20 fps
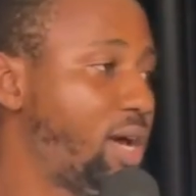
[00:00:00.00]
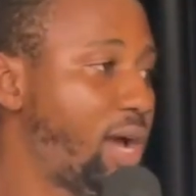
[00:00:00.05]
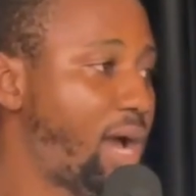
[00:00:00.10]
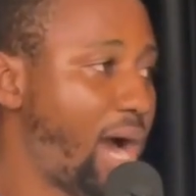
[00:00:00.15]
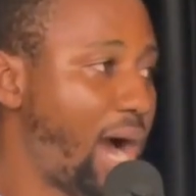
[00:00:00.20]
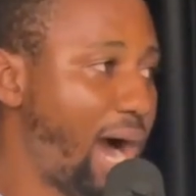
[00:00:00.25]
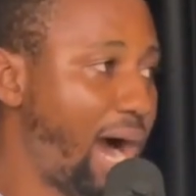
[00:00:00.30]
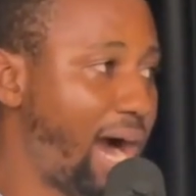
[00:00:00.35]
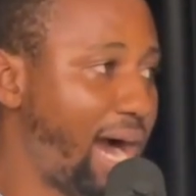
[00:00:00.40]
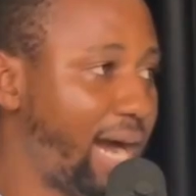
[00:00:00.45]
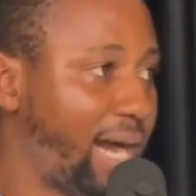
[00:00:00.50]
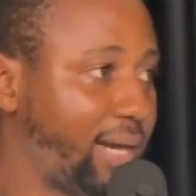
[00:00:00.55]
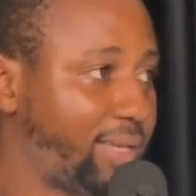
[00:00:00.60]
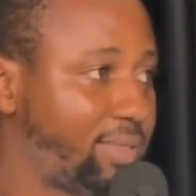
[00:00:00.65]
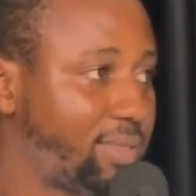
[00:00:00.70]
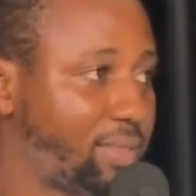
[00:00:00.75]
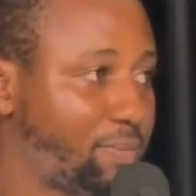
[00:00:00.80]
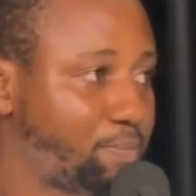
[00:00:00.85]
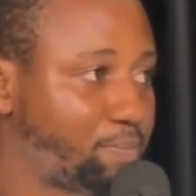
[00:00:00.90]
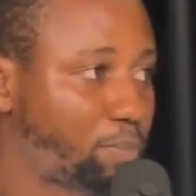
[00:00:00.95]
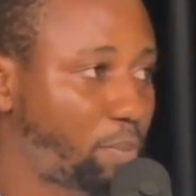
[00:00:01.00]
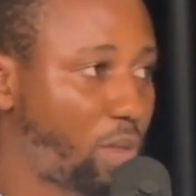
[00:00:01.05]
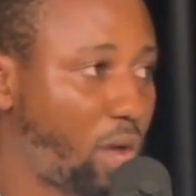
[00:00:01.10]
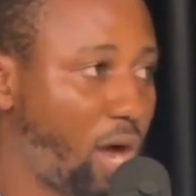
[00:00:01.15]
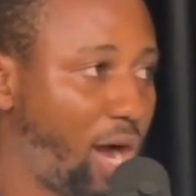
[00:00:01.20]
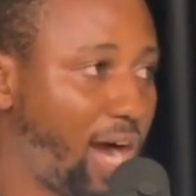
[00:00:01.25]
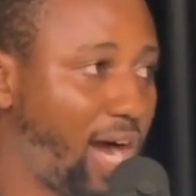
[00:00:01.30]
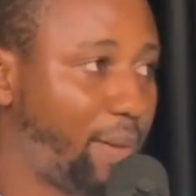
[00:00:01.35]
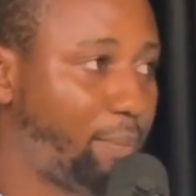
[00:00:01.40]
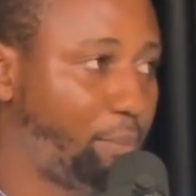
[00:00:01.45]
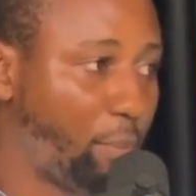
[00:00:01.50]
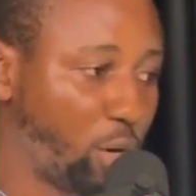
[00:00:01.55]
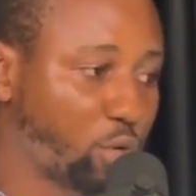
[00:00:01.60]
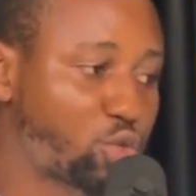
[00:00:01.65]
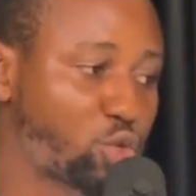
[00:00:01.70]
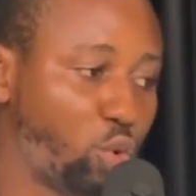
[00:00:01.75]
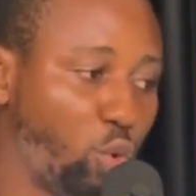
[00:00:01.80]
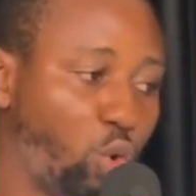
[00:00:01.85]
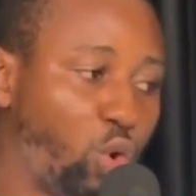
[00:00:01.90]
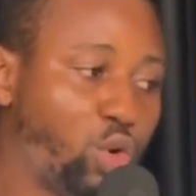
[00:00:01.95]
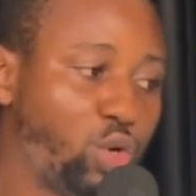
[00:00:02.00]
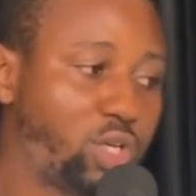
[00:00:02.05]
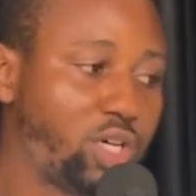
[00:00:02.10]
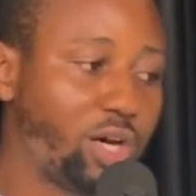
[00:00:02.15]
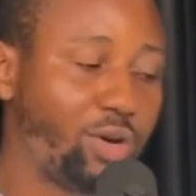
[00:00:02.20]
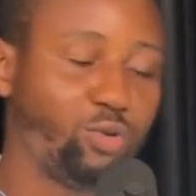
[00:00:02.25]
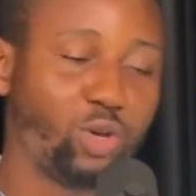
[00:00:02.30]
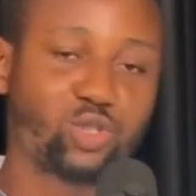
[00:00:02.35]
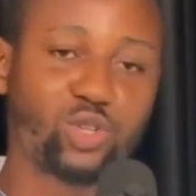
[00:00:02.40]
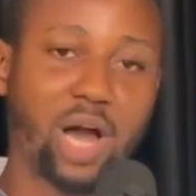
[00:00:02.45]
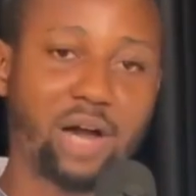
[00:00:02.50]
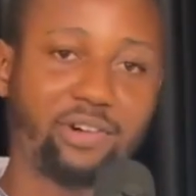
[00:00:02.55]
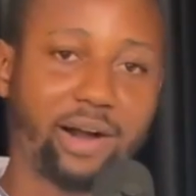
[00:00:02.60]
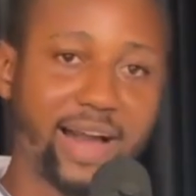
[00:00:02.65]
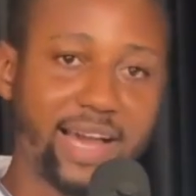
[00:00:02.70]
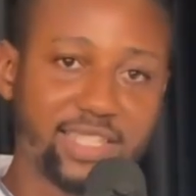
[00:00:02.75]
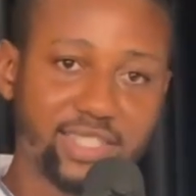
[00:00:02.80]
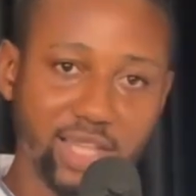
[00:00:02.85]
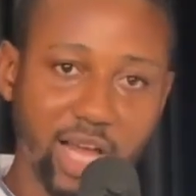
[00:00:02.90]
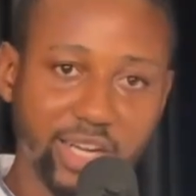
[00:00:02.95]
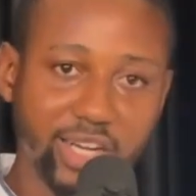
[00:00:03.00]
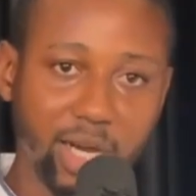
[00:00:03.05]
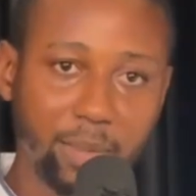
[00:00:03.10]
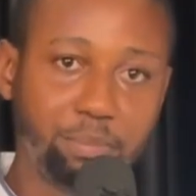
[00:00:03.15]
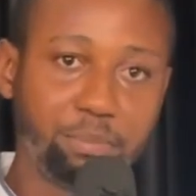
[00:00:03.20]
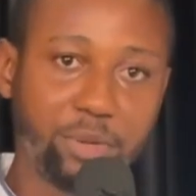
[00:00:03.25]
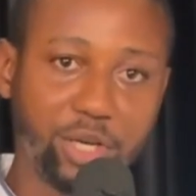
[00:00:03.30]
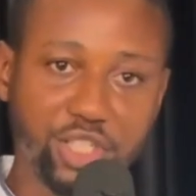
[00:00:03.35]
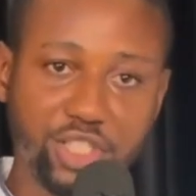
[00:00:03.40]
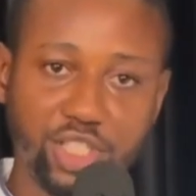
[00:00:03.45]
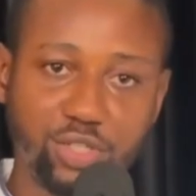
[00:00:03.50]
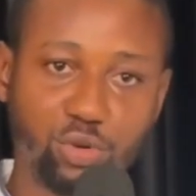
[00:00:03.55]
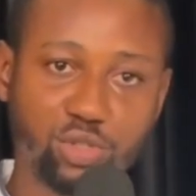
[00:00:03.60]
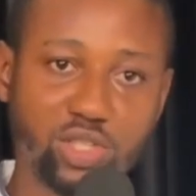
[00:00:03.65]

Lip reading: And also, we also have our Instagram page.